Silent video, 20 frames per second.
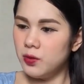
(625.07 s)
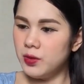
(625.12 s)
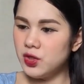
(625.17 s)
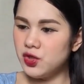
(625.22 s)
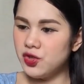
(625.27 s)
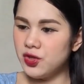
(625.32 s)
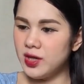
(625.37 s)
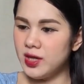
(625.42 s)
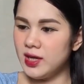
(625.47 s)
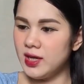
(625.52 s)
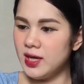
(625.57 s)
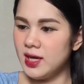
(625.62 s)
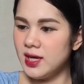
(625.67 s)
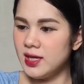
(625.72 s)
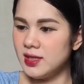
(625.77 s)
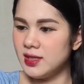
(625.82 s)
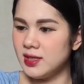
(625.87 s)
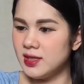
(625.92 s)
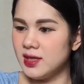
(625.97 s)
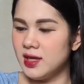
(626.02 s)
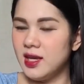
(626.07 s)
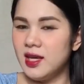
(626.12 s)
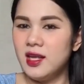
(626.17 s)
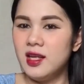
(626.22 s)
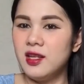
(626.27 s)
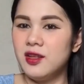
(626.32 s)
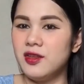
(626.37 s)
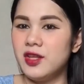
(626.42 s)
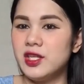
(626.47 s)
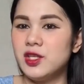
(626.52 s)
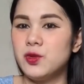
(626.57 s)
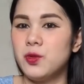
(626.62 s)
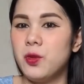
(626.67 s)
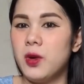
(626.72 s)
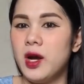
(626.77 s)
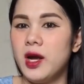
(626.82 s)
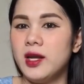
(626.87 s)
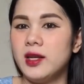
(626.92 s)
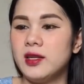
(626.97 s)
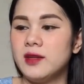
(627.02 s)
which is this
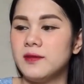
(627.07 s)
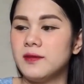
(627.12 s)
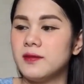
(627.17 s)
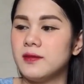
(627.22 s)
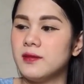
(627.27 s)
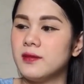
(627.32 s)
one.